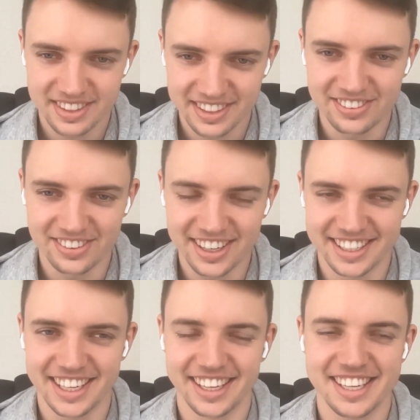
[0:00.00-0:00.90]
Great,
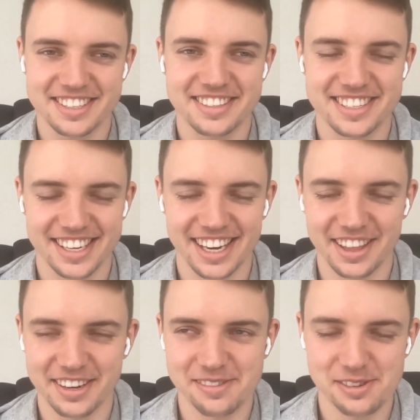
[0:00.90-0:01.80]
yeah, that's good to hear
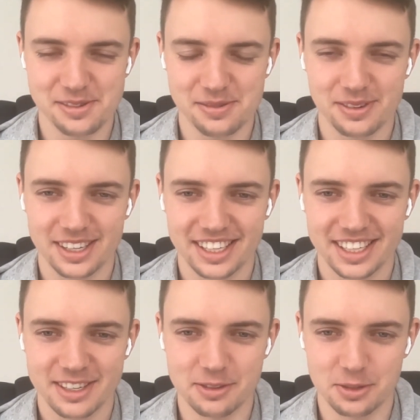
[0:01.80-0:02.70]
that it was
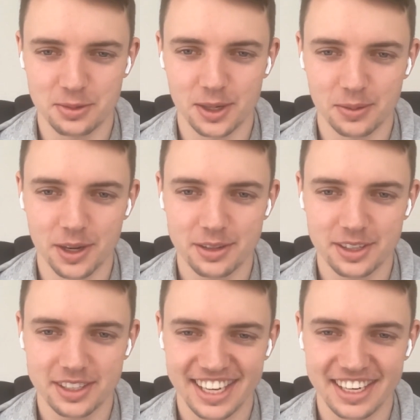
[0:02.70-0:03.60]
well worth
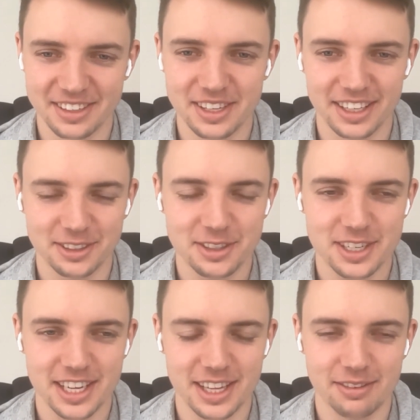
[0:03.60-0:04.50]
it, and yeah, good to
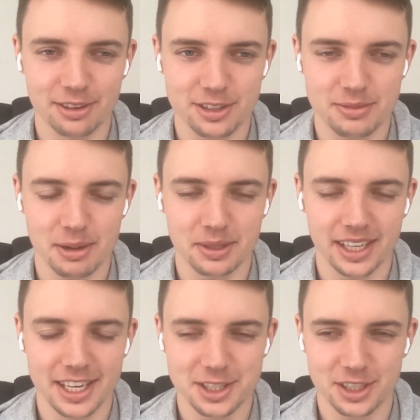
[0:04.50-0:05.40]
hear that you got some
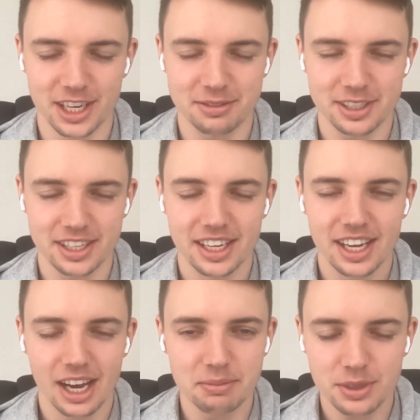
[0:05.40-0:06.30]
application out of it.
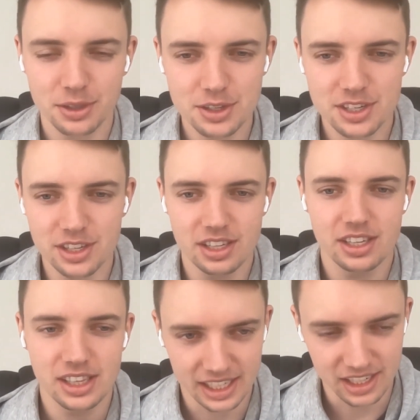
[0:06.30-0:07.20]
I'm curious to
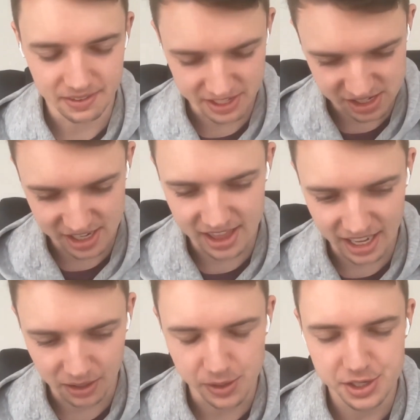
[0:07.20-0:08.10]
like kind of extend
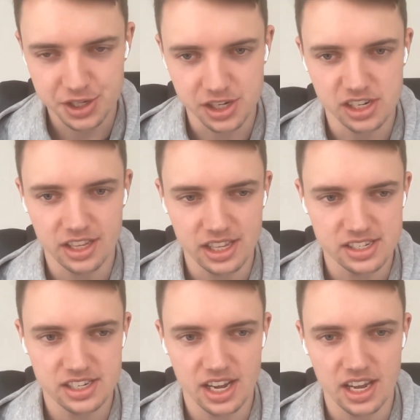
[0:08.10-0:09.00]
that question and then
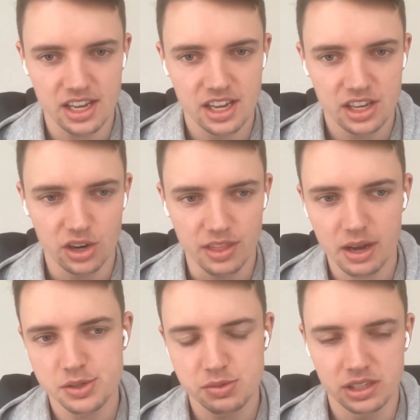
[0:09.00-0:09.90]
say, that
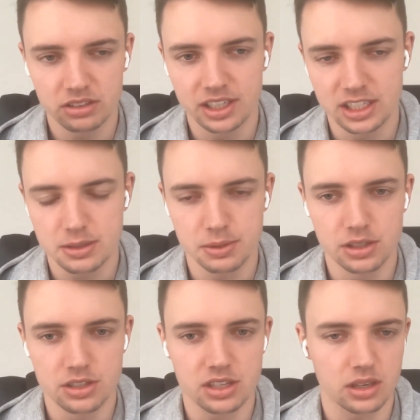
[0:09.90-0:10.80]
was a really great experience.